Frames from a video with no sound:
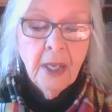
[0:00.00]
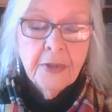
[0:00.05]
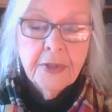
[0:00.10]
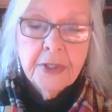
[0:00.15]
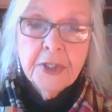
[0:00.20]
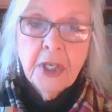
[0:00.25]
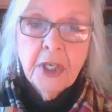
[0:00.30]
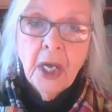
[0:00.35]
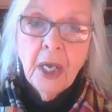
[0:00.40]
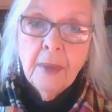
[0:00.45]

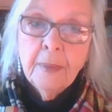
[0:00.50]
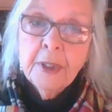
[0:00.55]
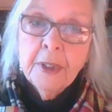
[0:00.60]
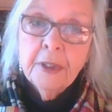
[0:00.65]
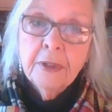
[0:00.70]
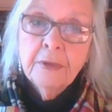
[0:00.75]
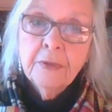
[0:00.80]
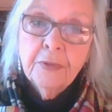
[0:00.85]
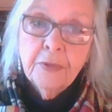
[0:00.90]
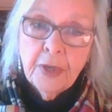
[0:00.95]
the
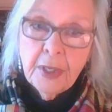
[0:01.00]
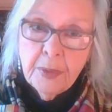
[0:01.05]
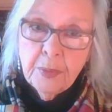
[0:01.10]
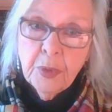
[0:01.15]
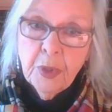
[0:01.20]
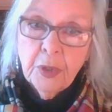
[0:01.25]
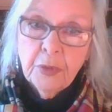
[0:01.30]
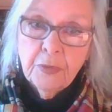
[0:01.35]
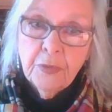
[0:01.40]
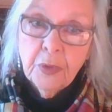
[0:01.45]
dominant
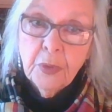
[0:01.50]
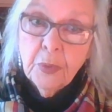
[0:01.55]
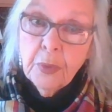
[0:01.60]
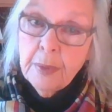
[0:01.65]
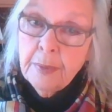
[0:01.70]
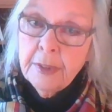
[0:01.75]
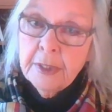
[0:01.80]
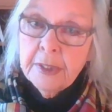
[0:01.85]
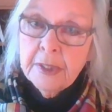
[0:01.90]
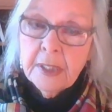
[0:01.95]
framework for
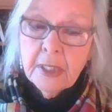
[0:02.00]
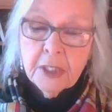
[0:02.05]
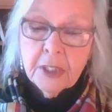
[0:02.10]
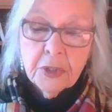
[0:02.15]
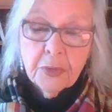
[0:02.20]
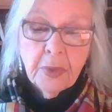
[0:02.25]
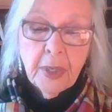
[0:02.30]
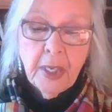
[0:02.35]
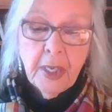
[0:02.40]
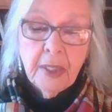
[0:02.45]
women's
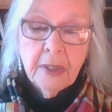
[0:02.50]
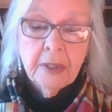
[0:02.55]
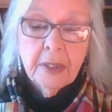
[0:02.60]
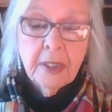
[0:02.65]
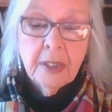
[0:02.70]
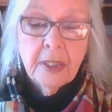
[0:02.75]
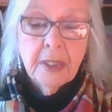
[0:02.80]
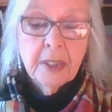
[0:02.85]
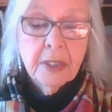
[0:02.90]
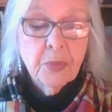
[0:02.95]

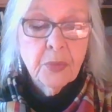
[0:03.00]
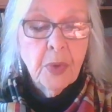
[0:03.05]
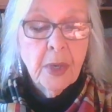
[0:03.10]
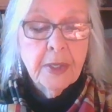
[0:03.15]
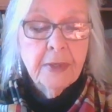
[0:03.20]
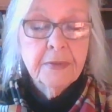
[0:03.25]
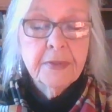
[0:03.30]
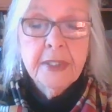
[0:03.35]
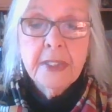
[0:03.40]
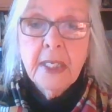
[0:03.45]
sexuality is
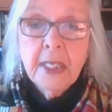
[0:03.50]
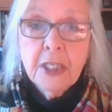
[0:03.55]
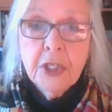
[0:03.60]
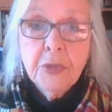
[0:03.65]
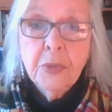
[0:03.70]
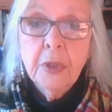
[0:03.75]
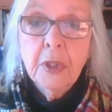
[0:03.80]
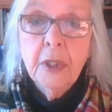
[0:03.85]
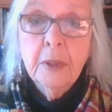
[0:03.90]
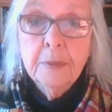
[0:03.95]
one of
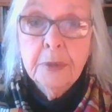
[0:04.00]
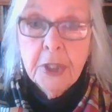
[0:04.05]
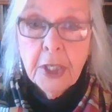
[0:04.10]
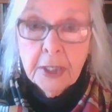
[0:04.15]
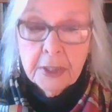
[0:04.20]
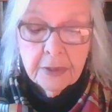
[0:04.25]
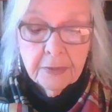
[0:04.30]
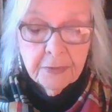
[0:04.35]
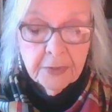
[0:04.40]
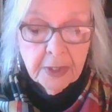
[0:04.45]
sexual
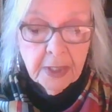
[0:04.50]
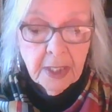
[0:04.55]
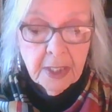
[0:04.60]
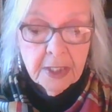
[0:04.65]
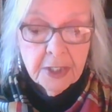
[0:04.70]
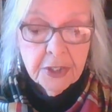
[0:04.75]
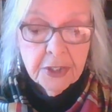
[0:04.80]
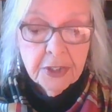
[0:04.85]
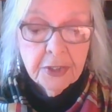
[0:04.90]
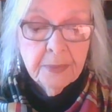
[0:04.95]

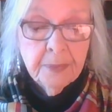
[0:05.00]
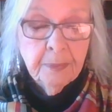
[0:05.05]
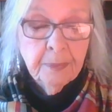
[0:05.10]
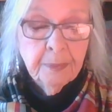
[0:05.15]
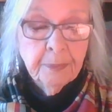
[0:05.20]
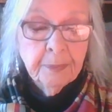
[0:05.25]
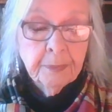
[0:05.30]
objectification.